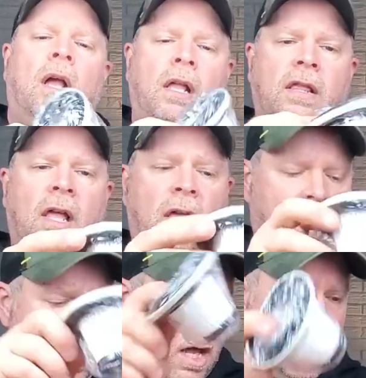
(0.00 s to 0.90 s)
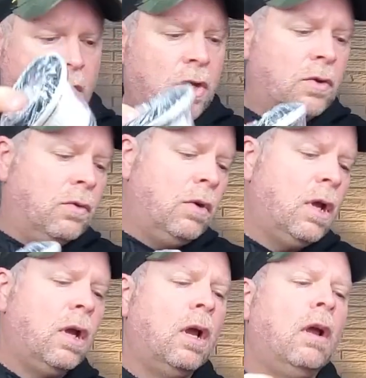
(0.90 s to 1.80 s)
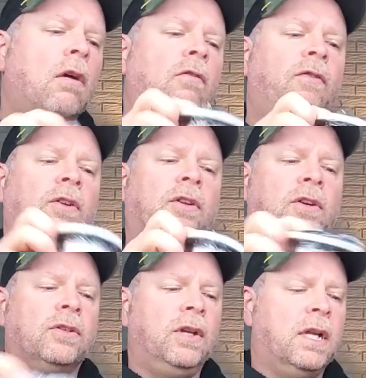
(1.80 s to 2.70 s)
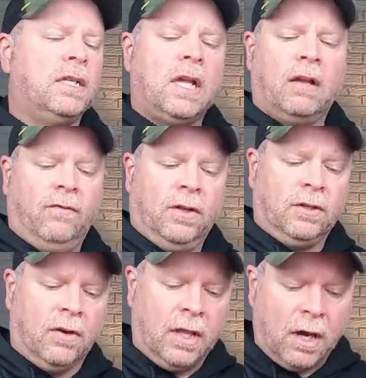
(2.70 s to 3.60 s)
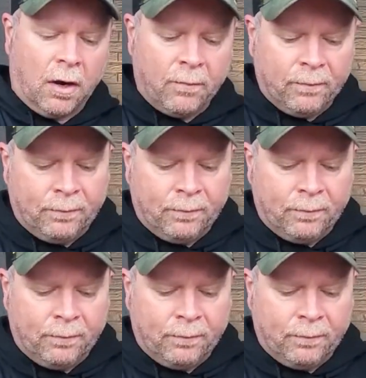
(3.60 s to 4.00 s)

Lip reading: and then a new filter. So you get a second filter in there.